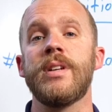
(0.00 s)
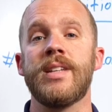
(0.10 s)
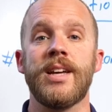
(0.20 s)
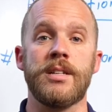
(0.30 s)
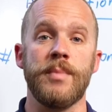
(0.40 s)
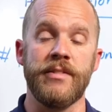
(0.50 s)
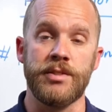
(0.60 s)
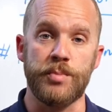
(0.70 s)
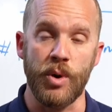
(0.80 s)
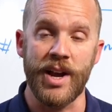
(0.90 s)
can take some
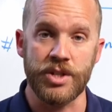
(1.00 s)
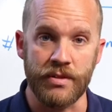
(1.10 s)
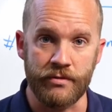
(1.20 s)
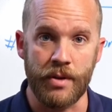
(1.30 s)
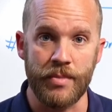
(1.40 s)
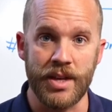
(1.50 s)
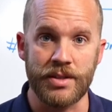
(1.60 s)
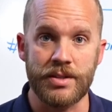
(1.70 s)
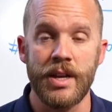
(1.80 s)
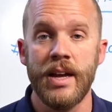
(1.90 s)
inspiration from
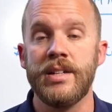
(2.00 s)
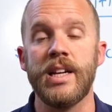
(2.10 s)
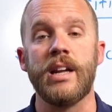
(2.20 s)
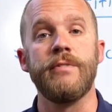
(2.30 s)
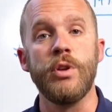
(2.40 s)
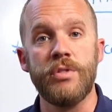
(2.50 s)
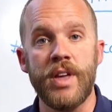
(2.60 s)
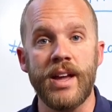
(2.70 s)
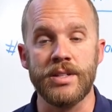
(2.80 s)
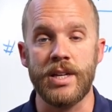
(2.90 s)
this, take a few
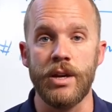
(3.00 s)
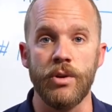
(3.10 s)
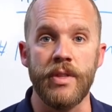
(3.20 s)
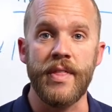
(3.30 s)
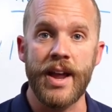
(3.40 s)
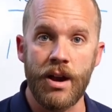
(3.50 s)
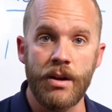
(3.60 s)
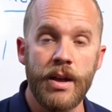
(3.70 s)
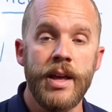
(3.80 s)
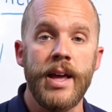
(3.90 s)
things here and
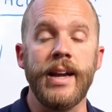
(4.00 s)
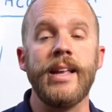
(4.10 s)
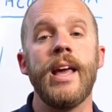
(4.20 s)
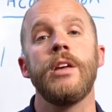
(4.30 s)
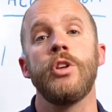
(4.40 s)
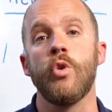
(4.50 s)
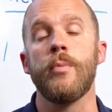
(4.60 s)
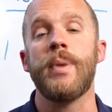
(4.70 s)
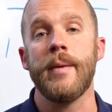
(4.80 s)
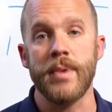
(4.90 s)
there, and get your
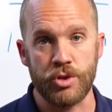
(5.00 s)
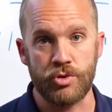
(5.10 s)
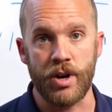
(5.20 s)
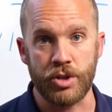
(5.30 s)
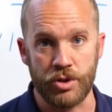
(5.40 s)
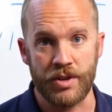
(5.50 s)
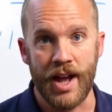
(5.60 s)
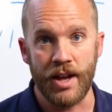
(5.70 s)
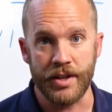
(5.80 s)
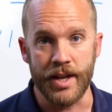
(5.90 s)
payment structure
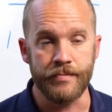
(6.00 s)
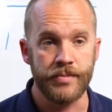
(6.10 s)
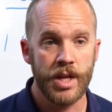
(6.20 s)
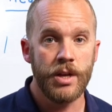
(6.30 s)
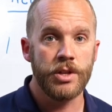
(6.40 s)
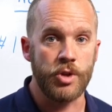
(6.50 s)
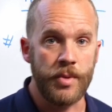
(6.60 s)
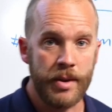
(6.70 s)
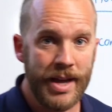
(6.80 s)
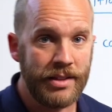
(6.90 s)
dialed in. So I'm going
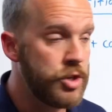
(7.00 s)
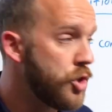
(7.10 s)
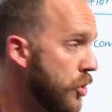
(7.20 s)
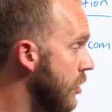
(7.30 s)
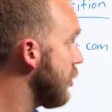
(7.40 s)
to make this short